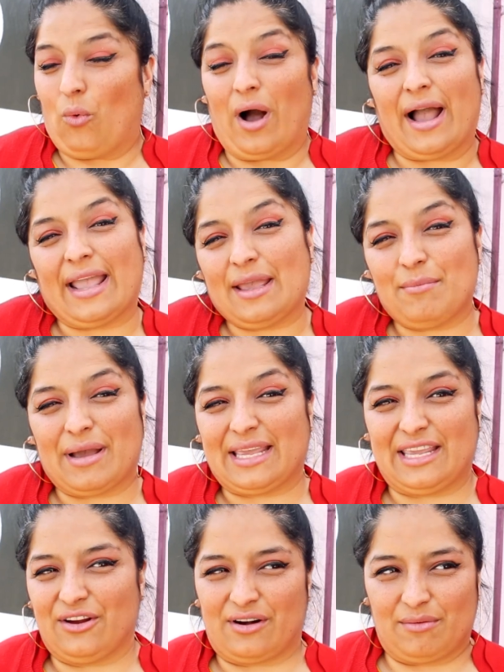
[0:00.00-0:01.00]
Why am I
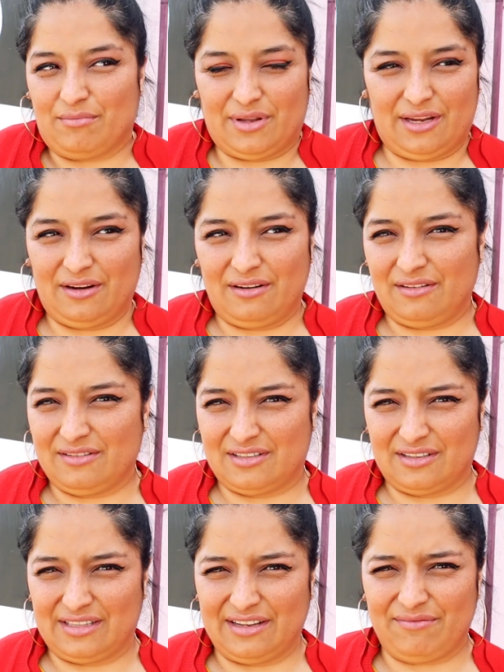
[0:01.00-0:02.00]
here? I'm here
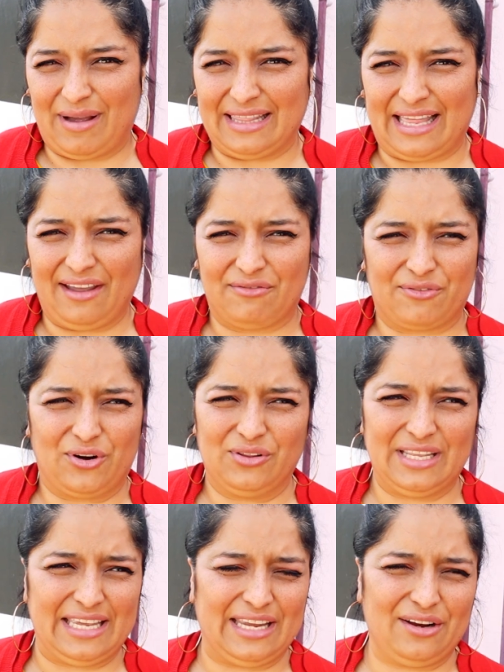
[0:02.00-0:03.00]
to live my life. We're
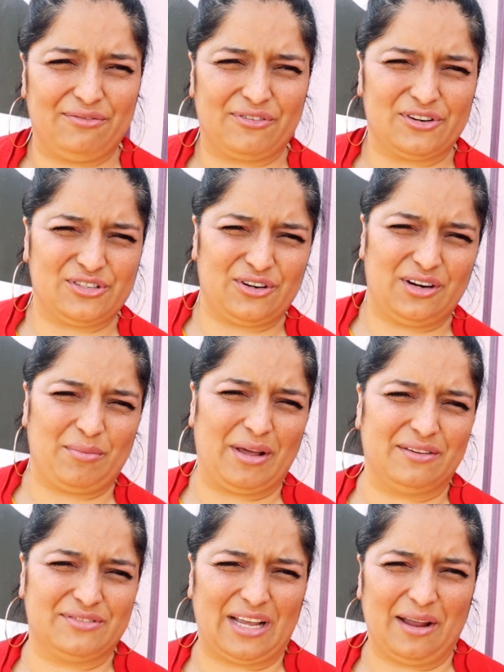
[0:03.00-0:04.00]
only here for a certain
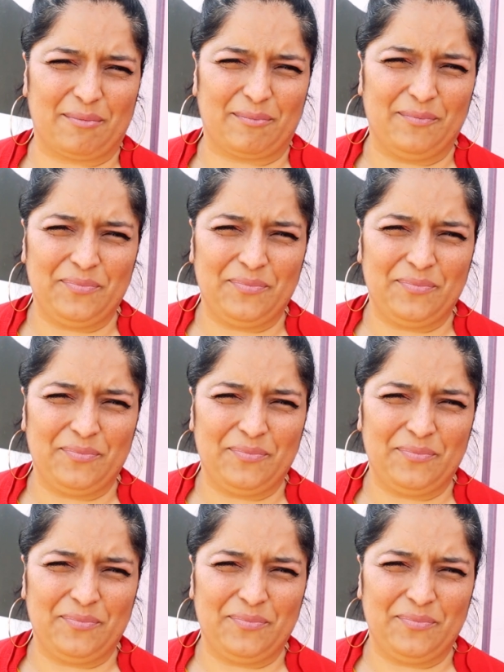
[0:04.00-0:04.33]
amount of time,